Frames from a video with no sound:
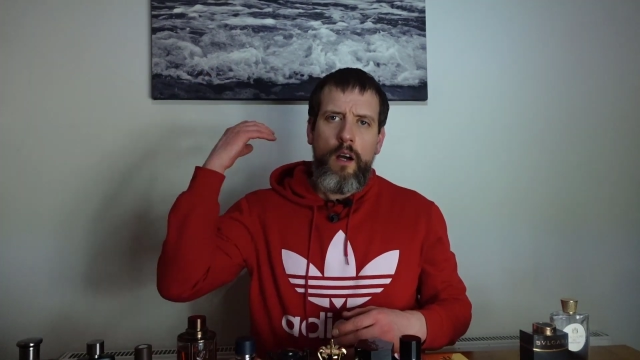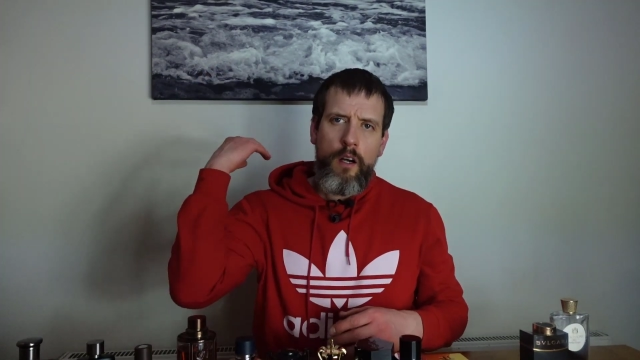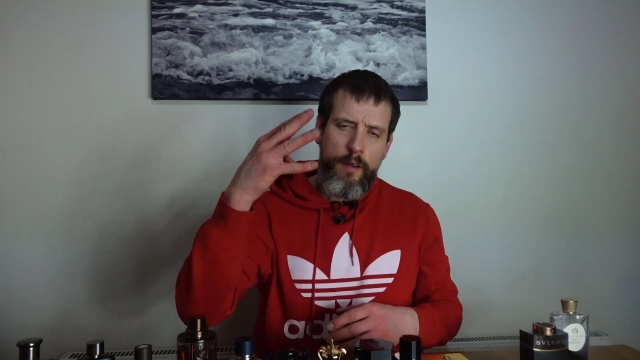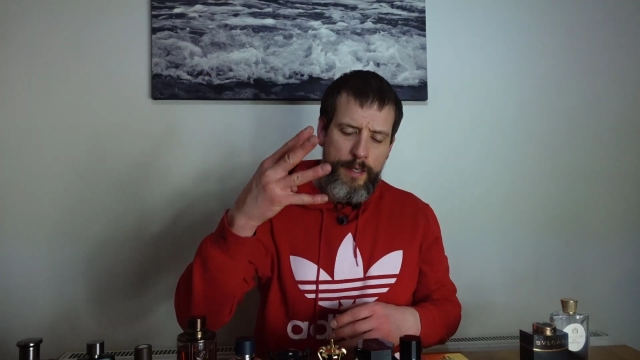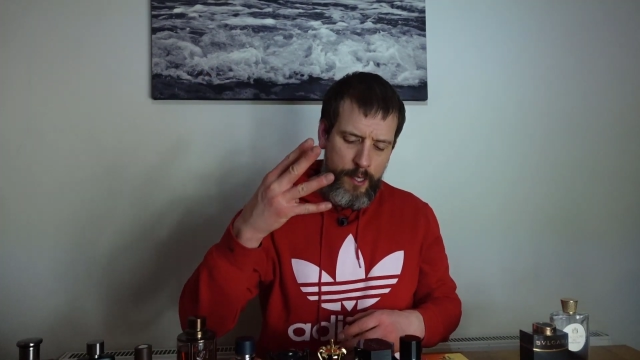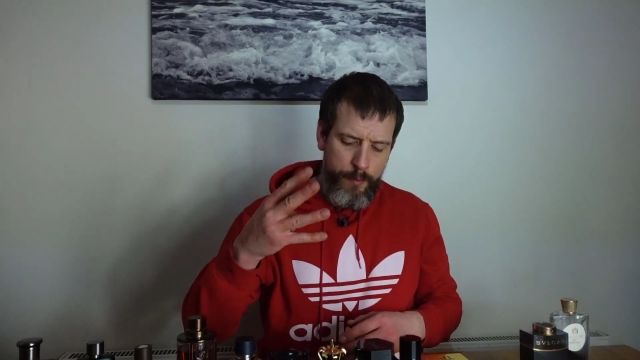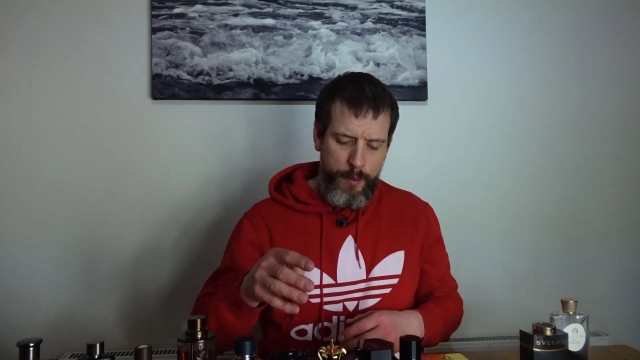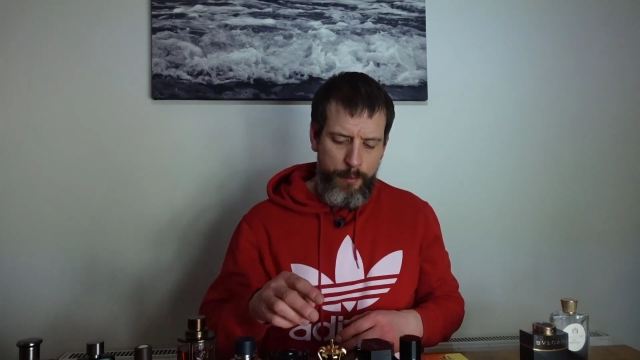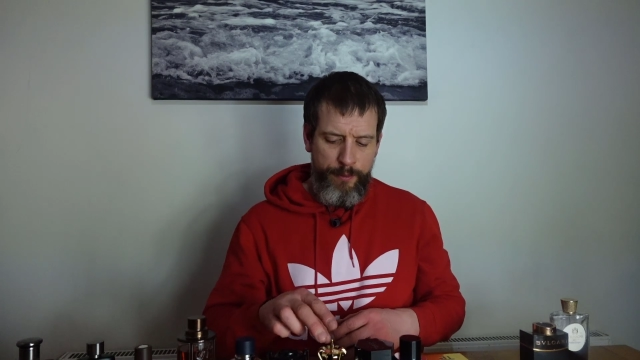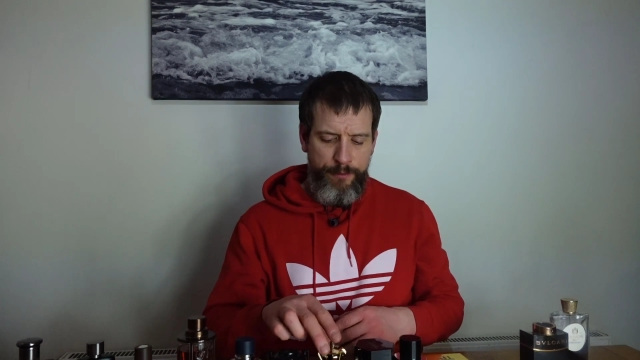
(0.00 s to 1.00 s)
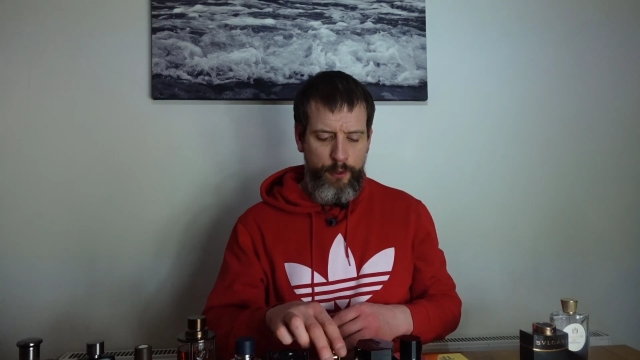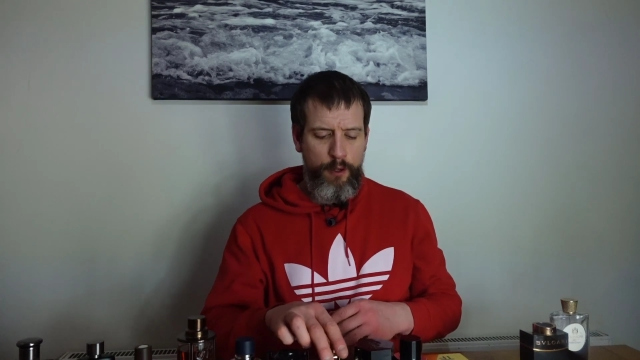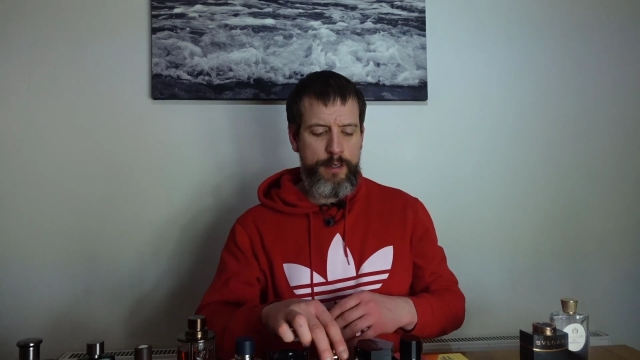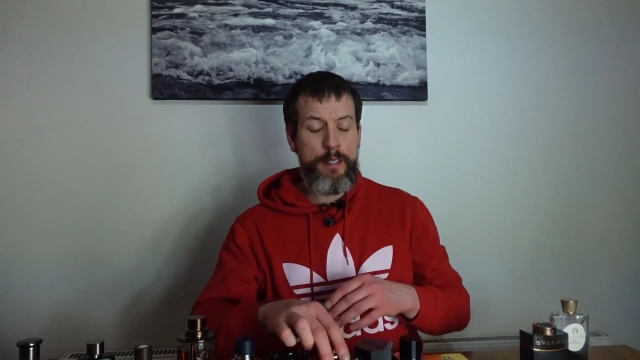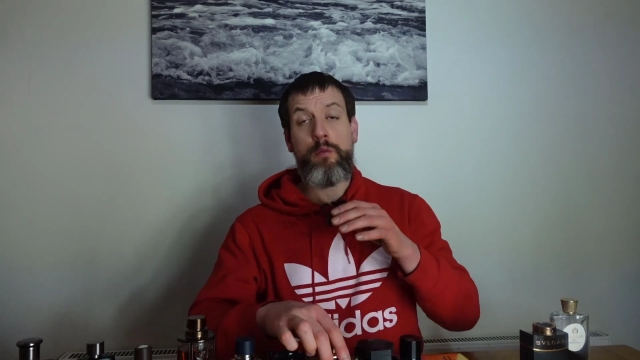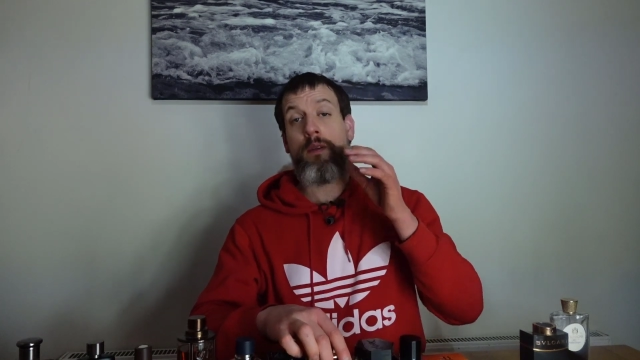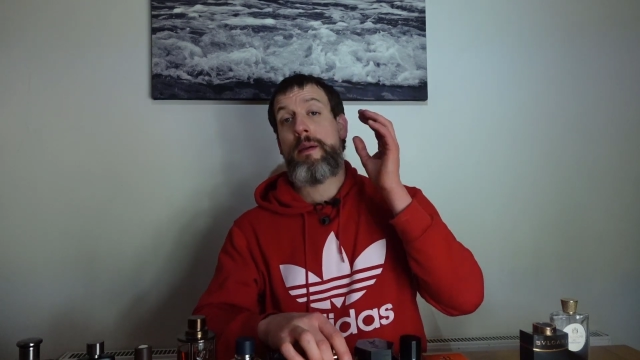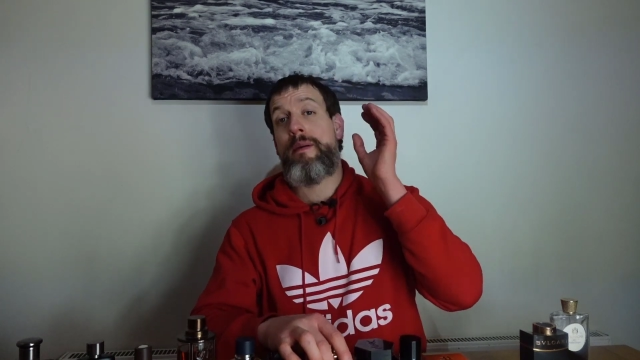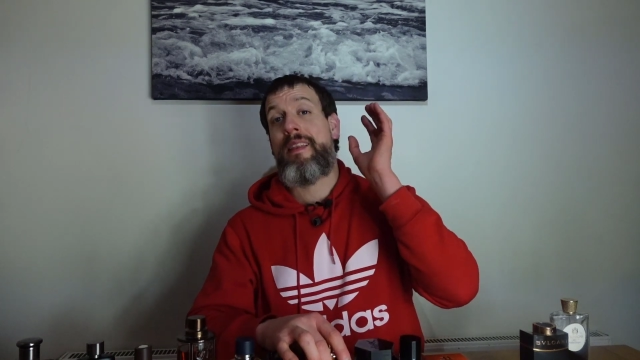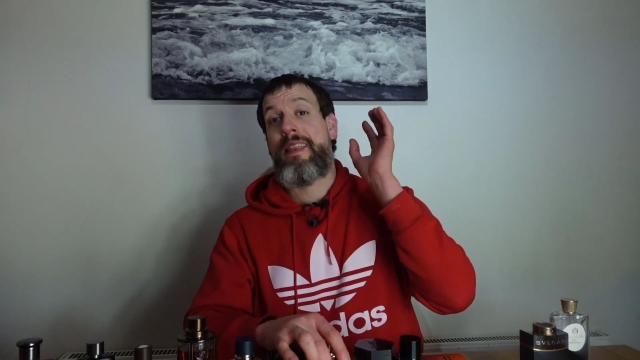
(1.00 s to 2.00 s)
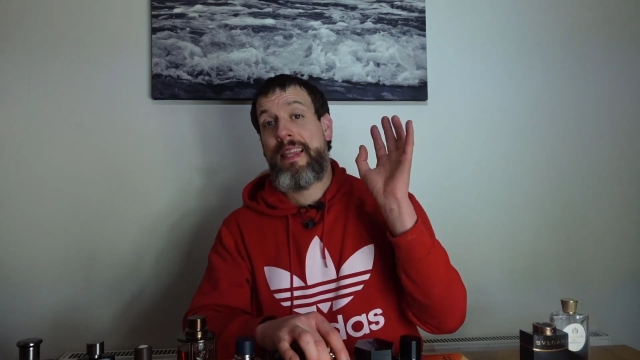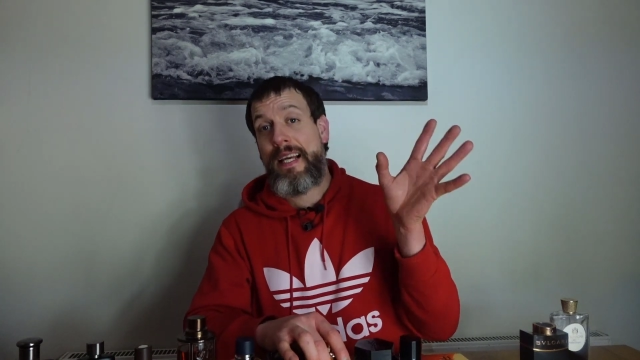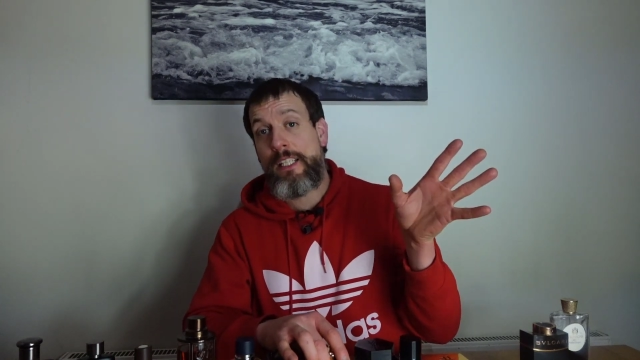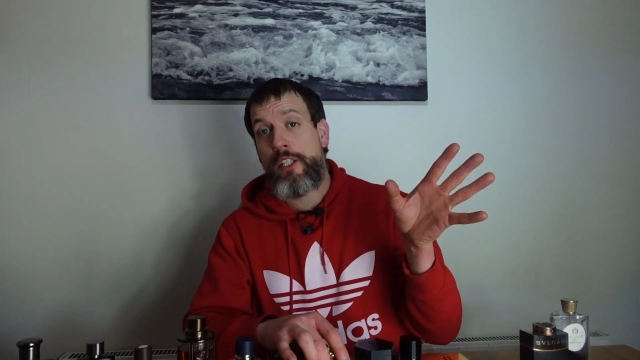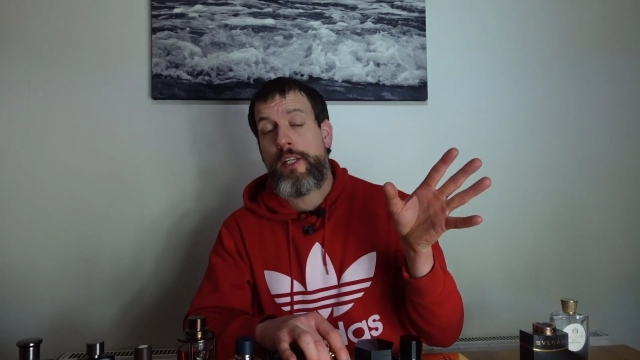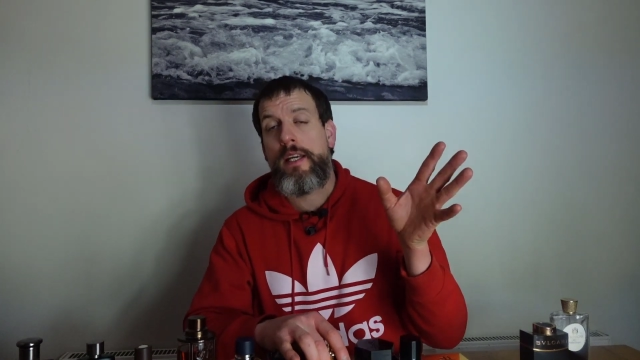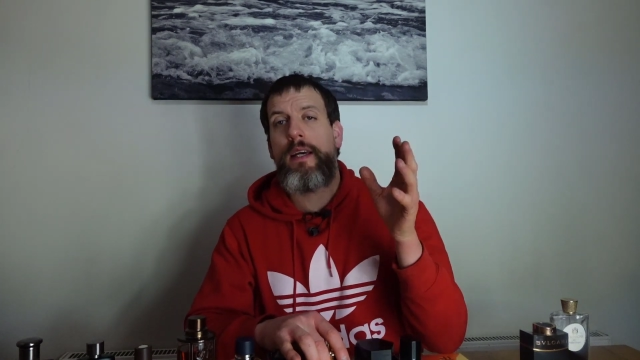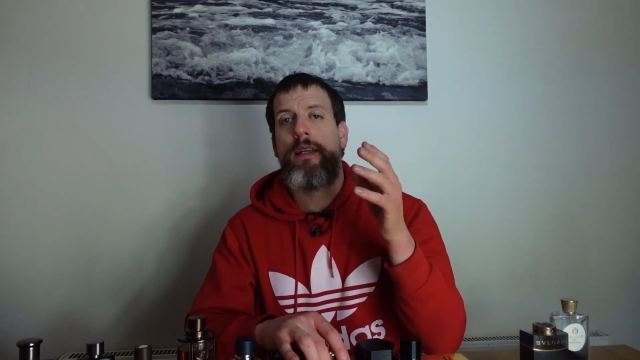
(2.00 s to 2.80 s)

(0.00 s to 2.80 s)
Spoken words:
All right, coming number four, and this one came out last year.